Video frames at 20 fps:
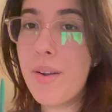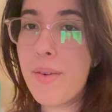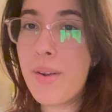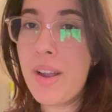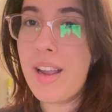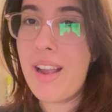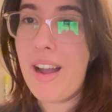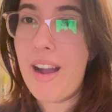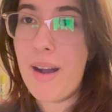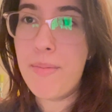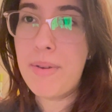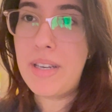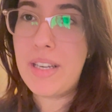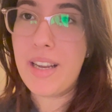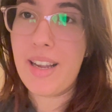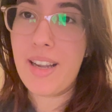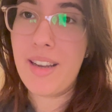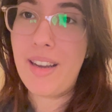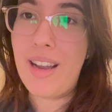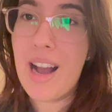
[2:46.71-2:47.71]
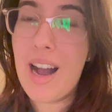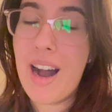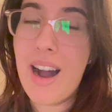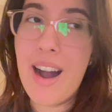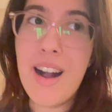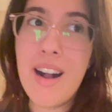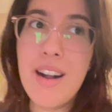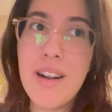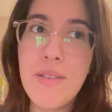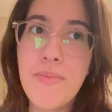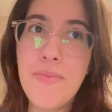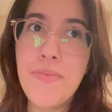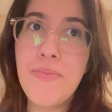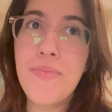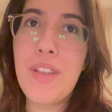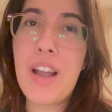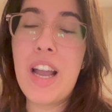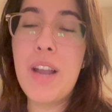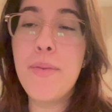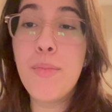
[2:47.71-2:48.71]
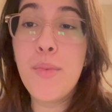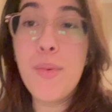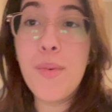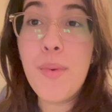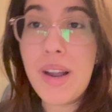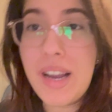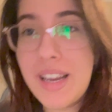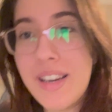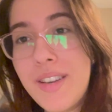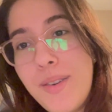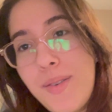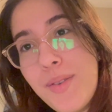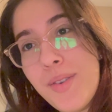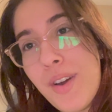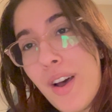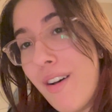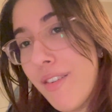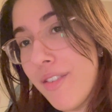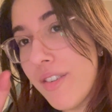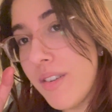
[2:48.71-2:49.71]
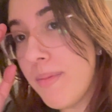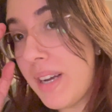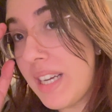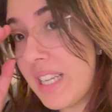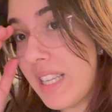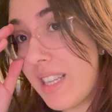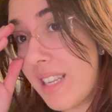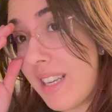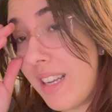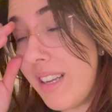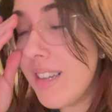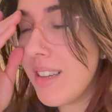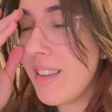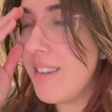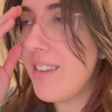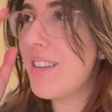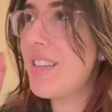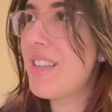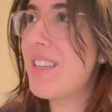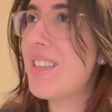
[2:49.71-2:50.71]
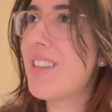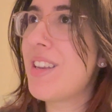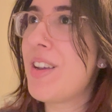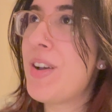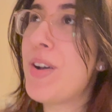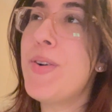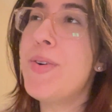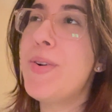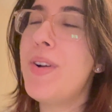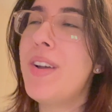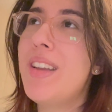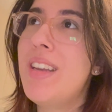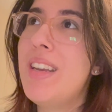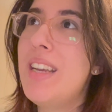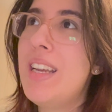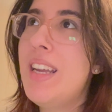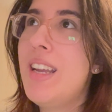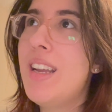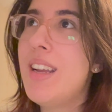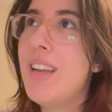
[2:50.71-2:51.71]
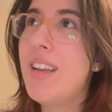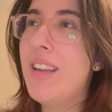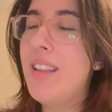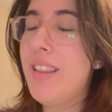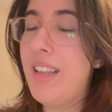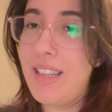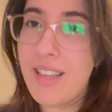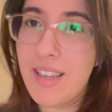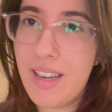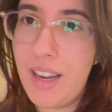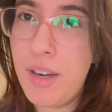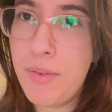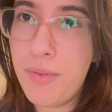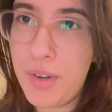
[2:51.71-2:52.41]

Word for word: Okay, update. Um, I'm way too tall for my stand, so that's kind of